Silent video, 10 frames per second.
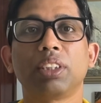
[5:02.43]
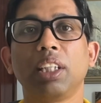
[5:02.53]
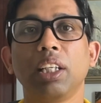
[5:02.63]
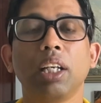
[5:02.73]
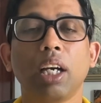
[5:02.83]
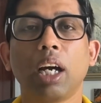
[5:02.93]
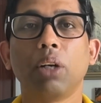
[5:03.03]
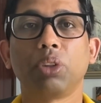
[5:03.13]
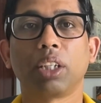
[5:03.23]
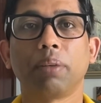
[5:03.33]
the
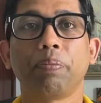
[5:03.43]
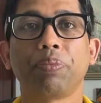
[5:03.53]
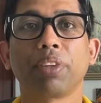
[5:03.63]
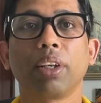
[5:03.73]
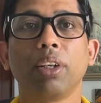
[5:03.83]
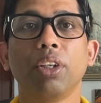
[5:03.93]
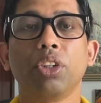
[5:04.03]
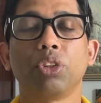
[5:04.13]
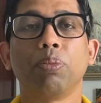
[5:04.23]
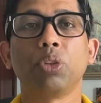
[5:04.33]
outcome.
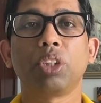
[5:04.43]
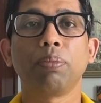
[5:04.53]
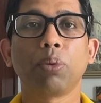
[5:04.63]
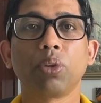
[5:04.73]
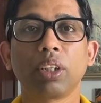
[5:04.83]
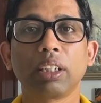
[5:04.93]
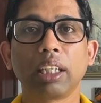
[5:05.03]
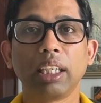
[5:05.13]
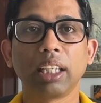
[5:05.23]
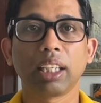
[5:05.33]
So most
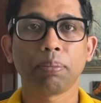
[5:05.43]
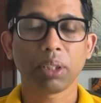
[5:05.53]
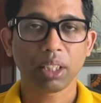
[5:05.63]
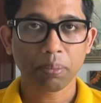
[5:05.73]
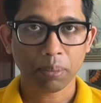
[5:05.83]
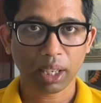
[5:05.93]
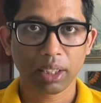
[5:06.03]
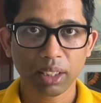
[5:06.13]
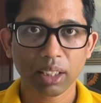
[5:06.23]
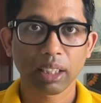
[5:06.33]
importantly, keep it in
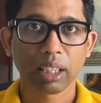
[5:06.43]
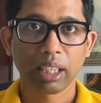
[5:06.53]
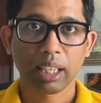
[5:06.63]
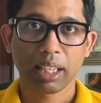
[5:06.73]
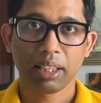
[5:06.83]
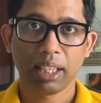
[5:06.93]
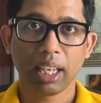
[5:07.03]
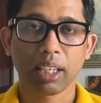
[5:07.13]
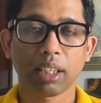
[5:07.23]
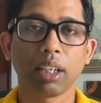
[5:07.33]
mind
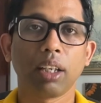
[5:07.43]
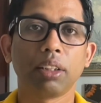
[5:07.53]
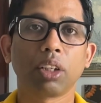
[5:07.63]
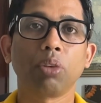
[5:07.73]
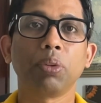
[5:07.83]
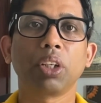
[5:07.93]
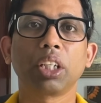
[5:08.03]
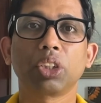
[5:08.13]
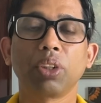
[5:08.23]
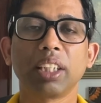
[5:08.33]
that the
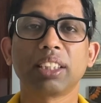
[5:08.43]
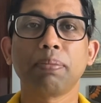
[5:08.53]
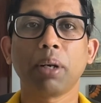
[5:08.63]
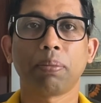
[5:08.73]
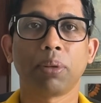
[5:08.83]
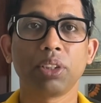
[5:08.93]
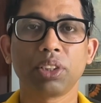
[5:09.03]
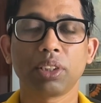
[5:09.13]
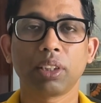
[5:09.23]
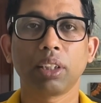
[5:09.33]
communication has a
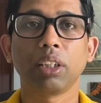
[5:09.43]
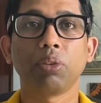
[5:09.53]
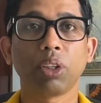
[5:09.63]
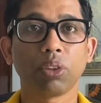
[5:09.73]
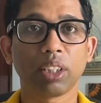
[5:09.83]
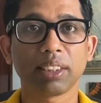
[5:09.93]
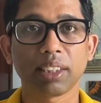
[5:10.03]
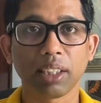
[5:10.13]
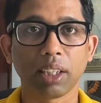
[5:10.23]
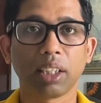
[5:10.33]
purpose. You are not the
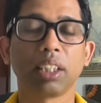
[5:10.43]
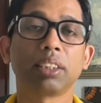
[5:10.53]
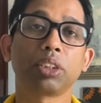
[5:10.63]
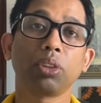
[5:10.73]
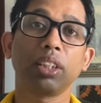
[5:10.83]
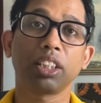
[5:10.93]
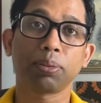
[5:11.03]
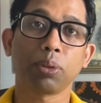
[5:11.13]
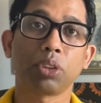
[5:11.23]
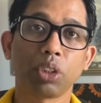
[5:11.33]
sender, it is actually the
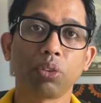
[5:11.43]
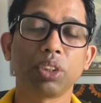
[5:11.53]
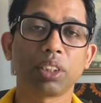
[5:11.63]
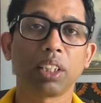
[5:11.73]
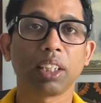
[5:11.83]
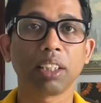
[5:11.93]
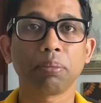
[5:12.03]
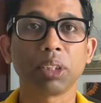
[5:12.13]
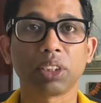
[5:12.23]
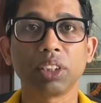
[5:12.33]
sponsor who is sending the
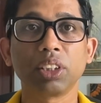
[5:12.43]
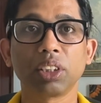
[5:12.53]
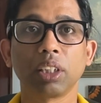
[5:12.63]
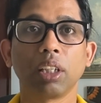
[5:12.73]
message